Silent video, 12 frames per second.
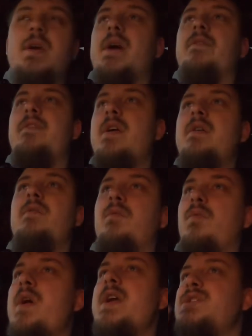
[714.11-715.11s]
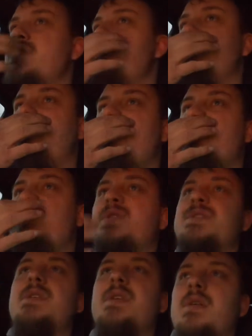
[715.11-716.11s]
Yeah, way too many
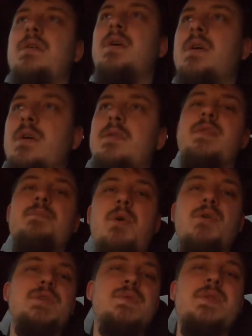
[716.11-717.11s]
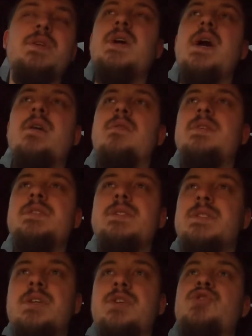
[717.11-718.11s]
variables. And then the bonus with the dyno is
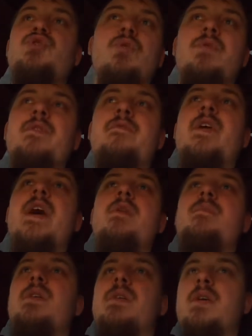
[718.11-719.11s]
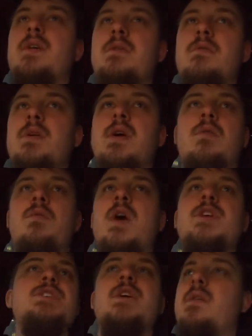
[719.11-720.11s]
it's a controlled environment. Like you don't got to
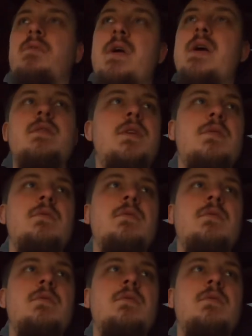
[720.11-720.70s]
watch out around